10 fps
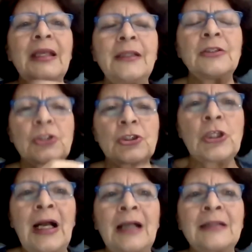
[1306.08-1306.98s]
Each
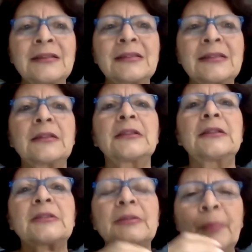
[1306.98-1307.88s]
child's
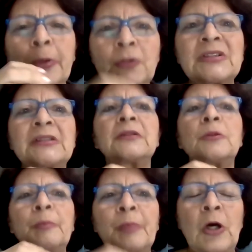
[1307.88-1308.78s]

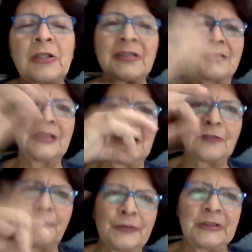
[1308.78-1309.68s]
personal basket
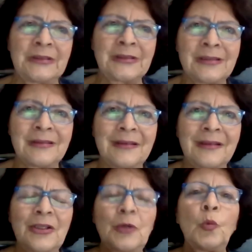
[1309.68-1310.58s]
is filled
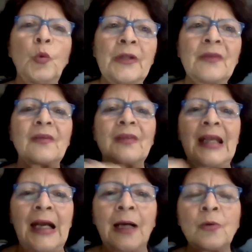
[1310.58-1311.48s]
with the
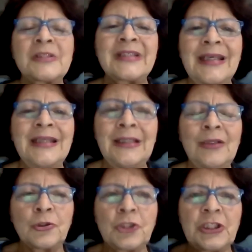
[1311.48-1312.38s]
hours he
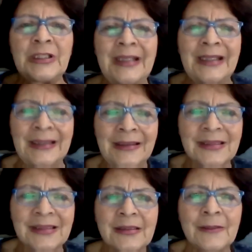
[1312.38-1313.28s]
or she
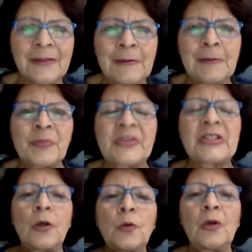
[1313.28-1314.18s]
needs.
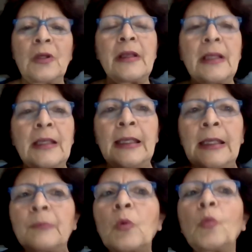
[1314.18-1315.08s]
So
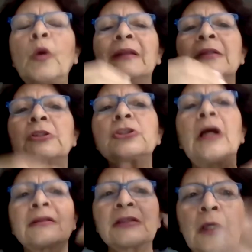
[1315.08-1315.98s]
when the
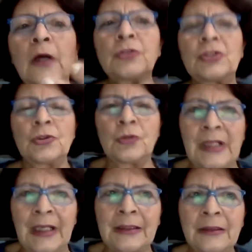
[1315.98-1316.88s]
child goes to
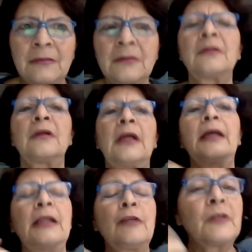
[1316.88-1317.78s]
Gan,
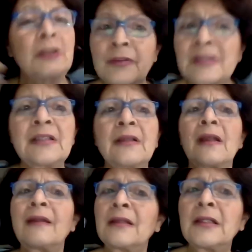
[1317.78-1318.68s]
and even if it's
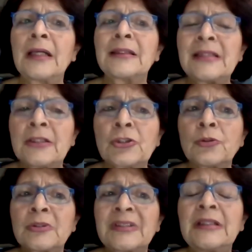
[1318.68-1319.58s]
at the Gan
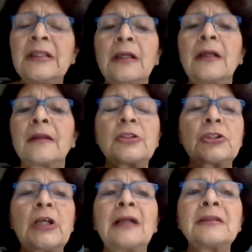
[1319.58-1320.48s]
Tikshulti, the
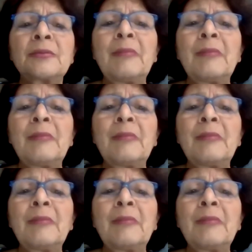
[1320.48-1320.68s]
child